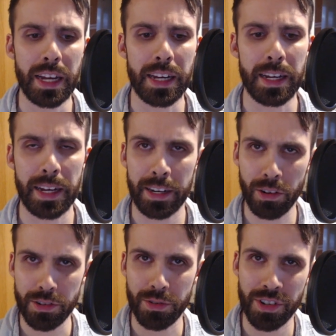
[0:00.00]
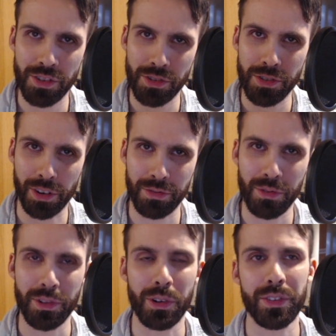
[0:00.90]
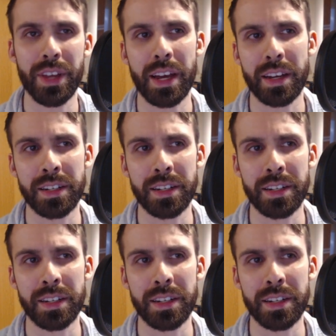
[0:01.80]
And also, since you stuck through the whole thing